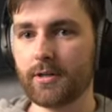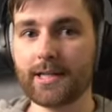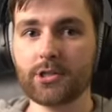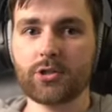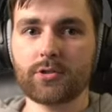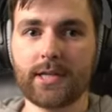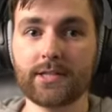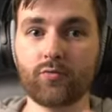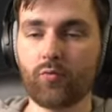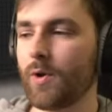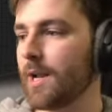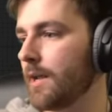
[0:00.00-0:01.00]
that just is
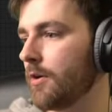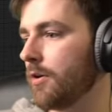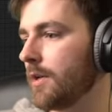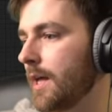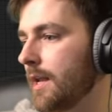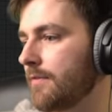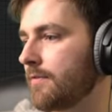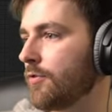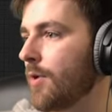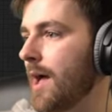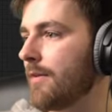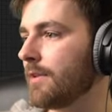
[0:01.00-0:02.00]
really good, and if you
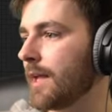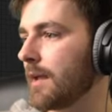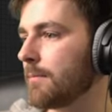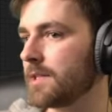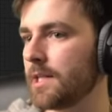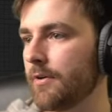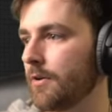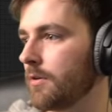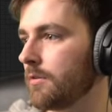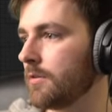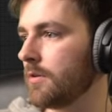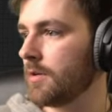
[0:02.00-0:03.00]
have like a material